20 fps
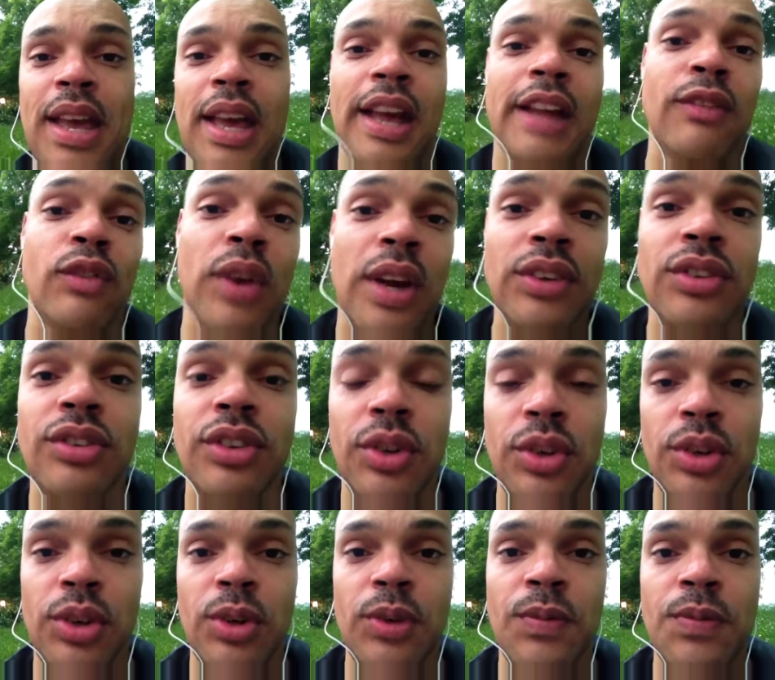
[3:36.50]
and rescue
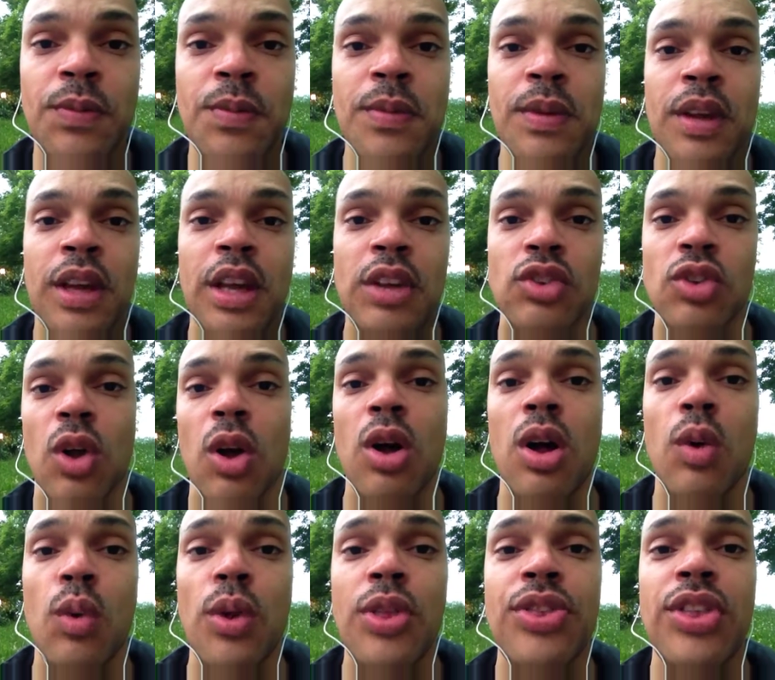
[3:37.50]
you. It's
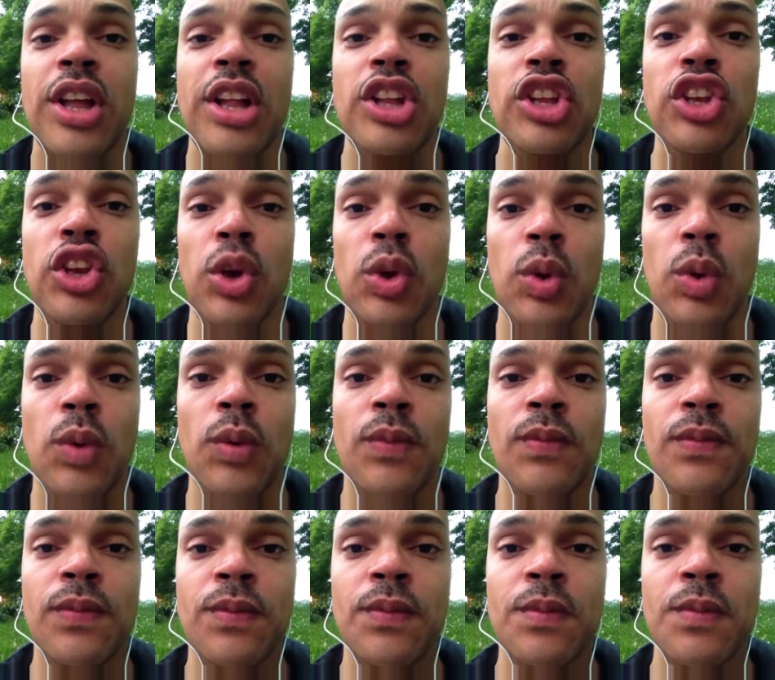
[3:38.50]
all within you,
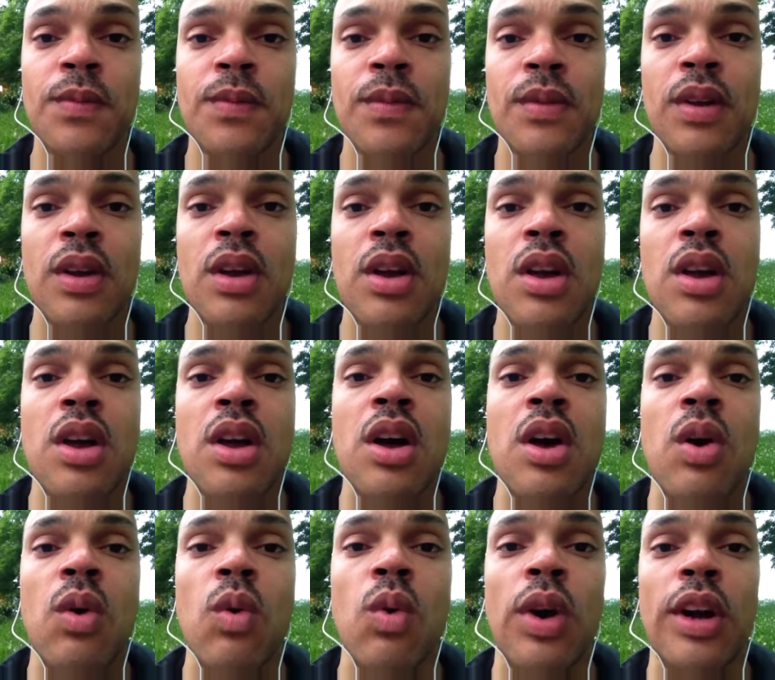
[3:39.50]

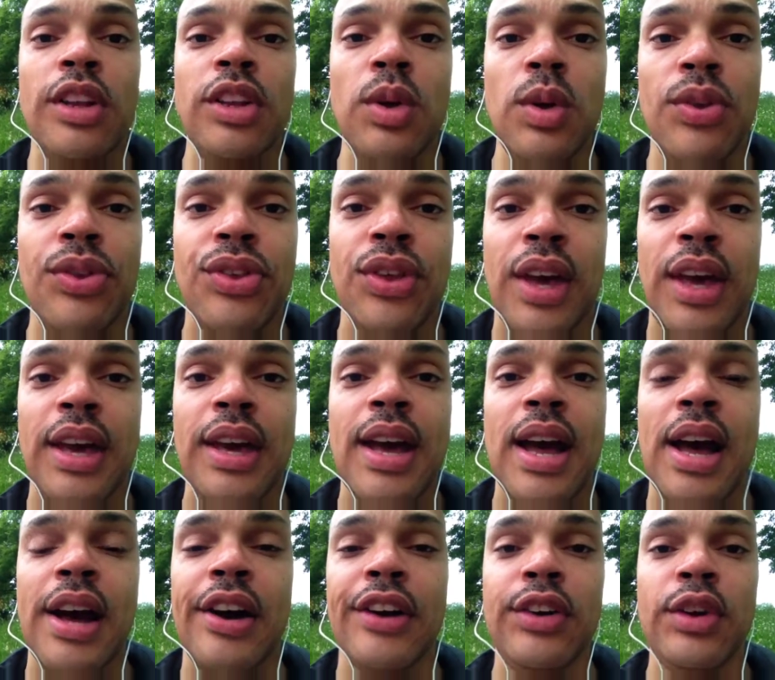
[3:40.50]
what you think,
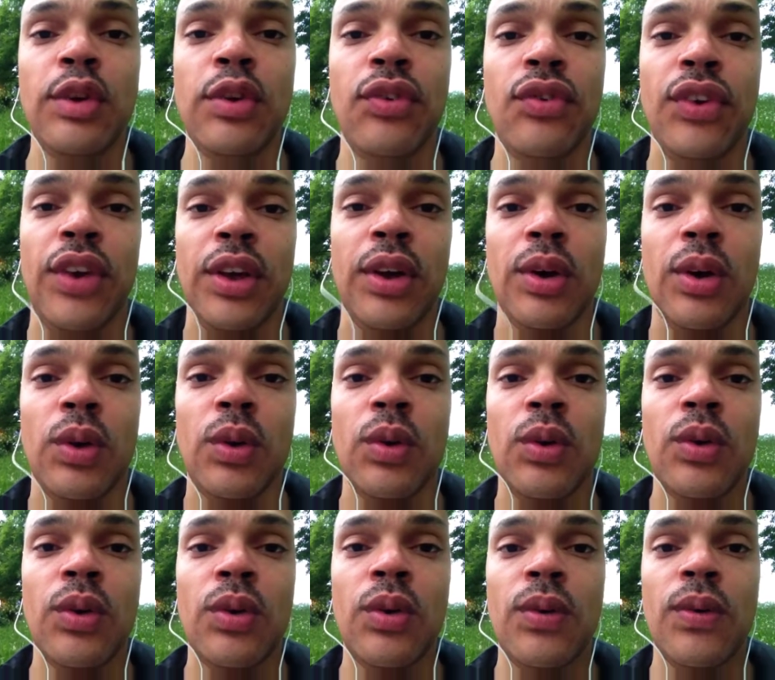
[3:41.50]
how you feel,
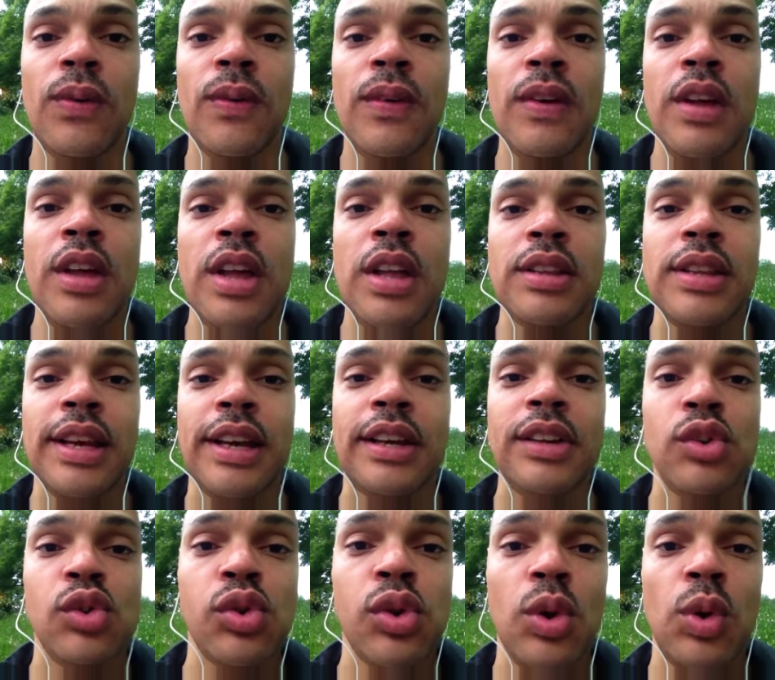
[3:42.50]
that
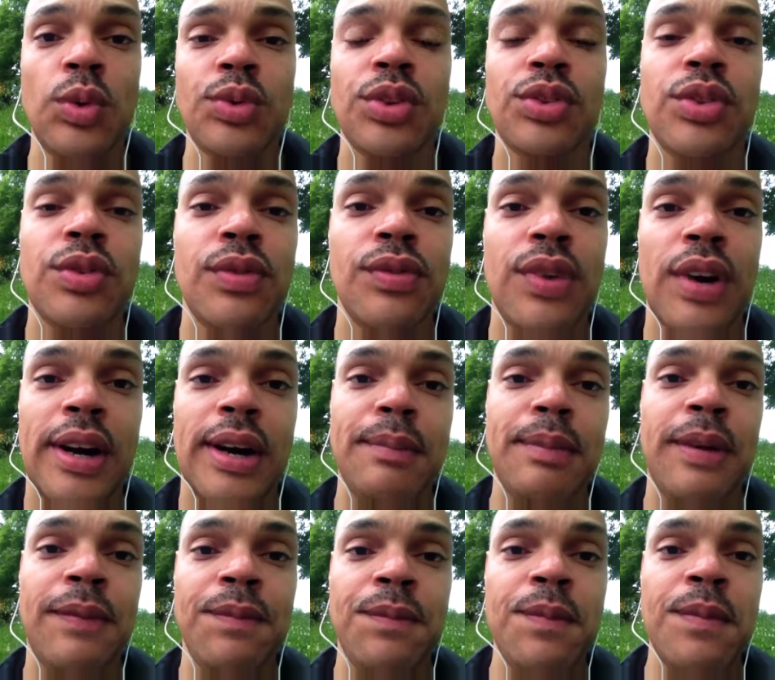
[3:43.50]
controls this
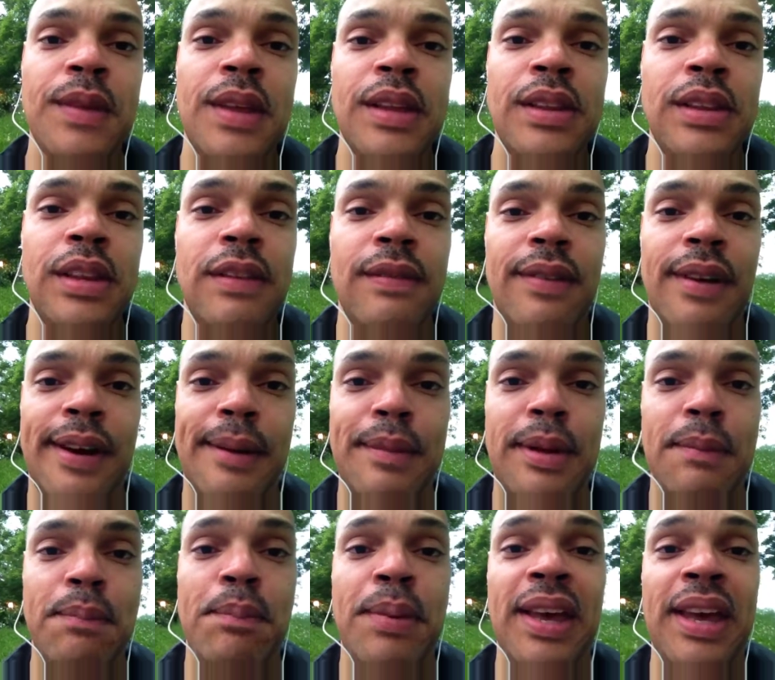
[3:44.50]
environment. The
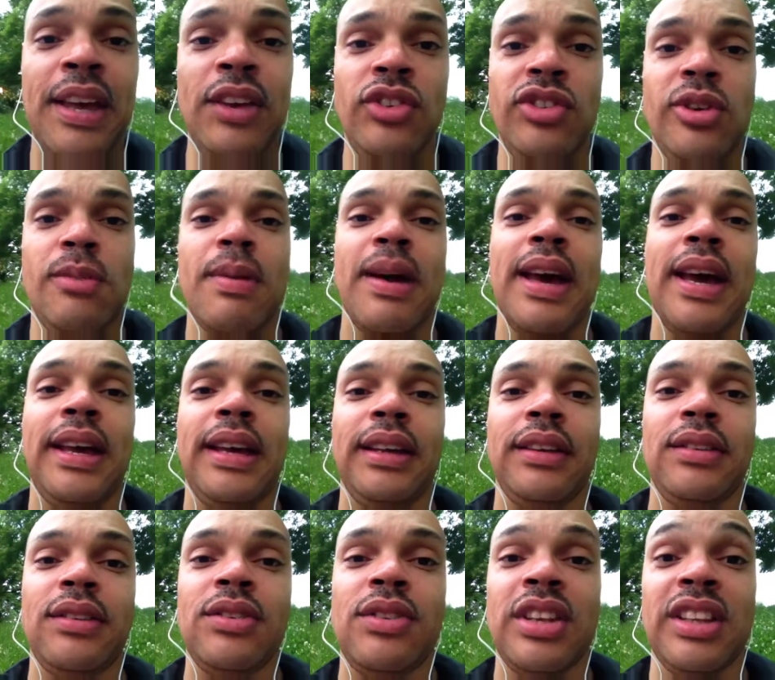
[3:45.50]
environment pings you back
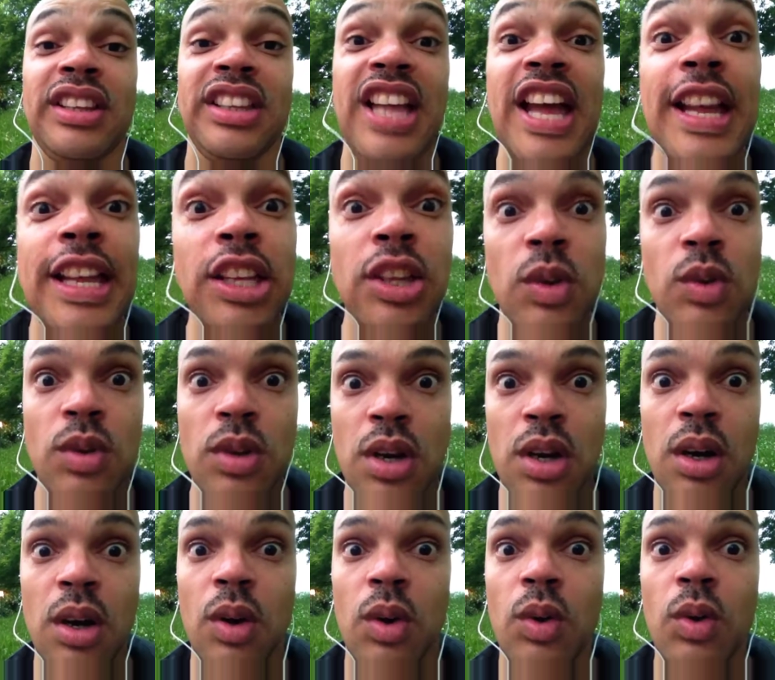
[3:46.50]
to let you
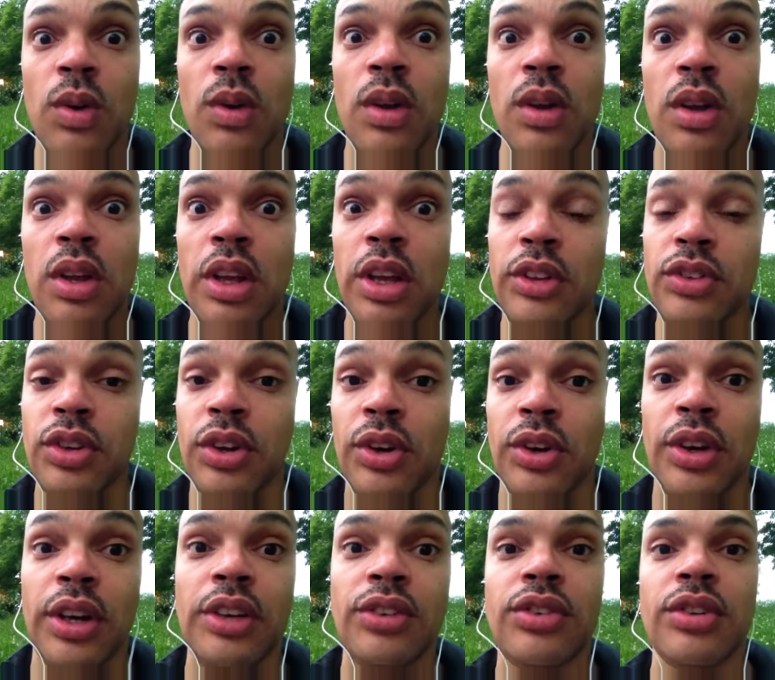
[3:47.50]
know it's a
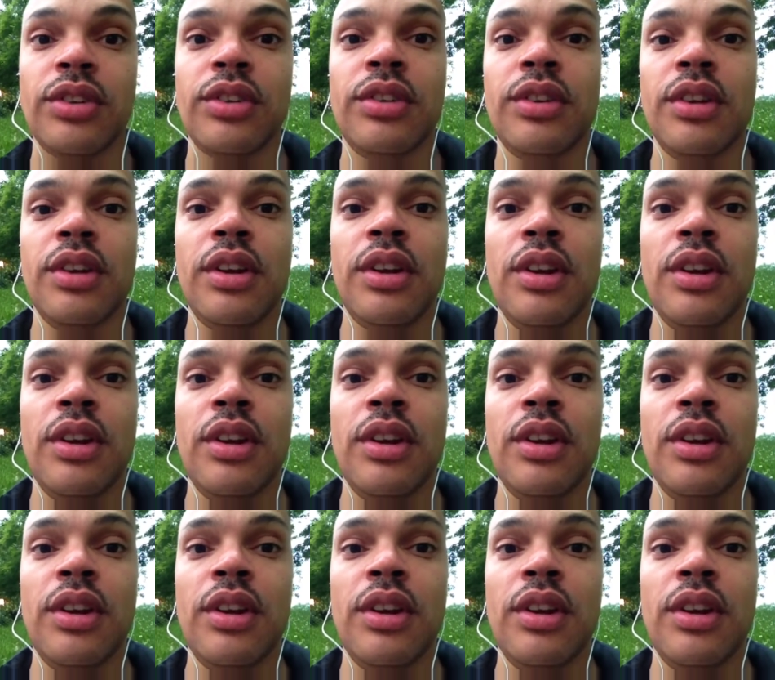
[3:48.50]
creation